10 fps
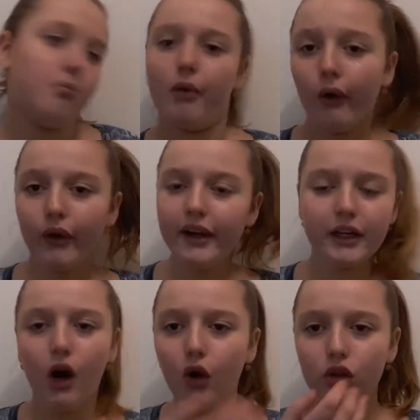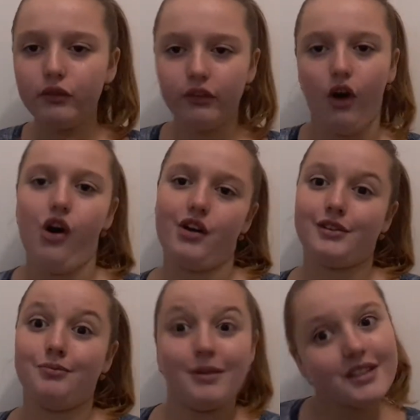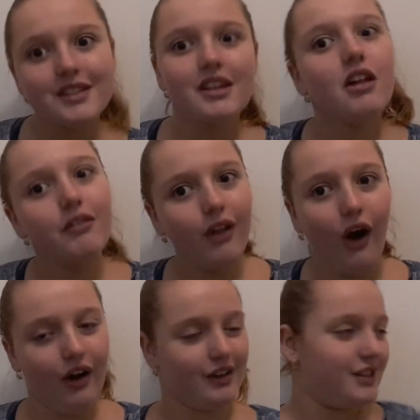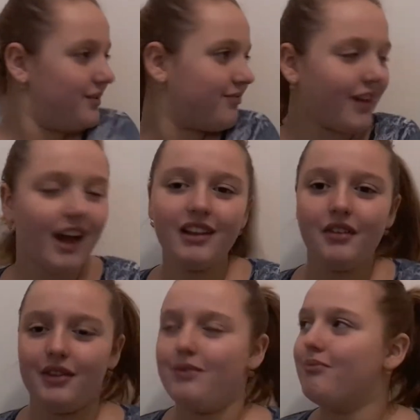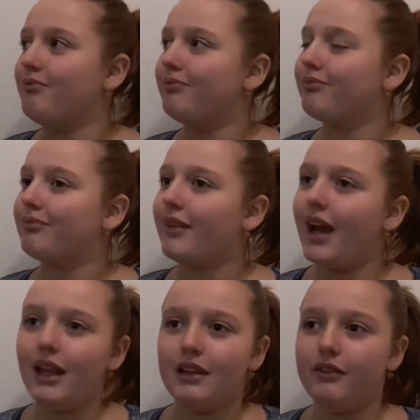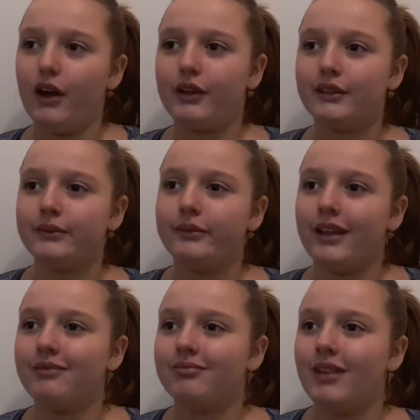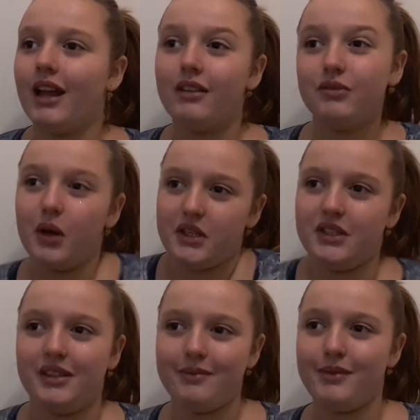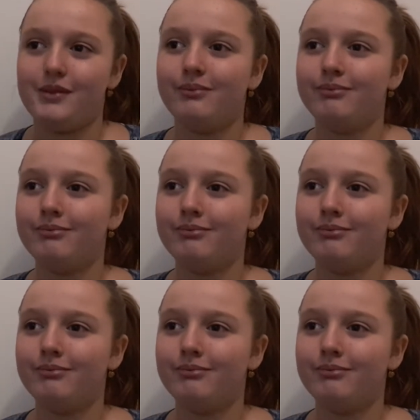Boring old vlogs, but still vlogs. I love them. I love vlogs. Yeah, I love watching them though.